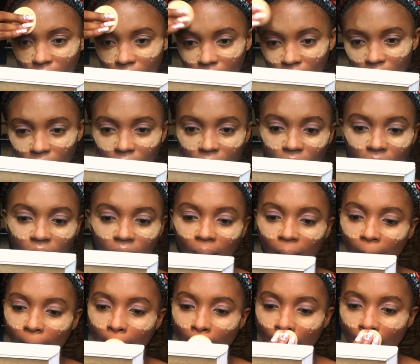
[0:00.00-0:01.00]

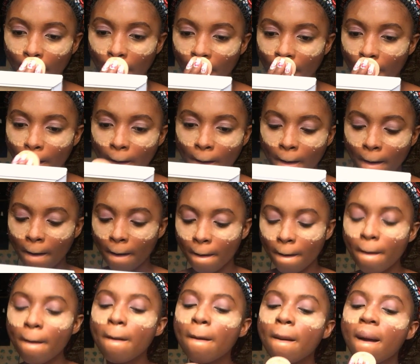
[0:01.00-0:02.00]

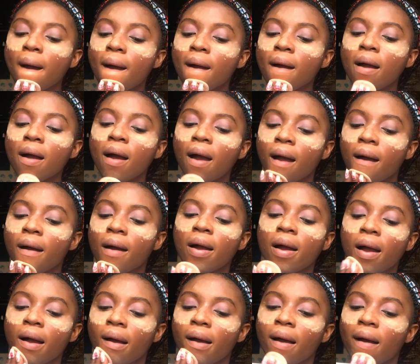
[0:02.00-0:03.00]

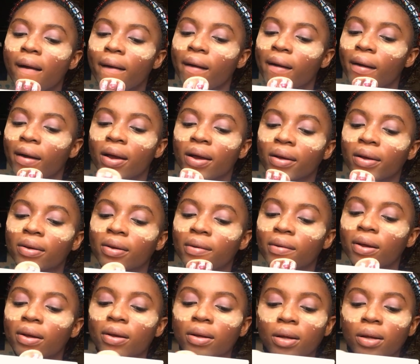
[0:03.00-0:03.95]
No one is speaking in this clip.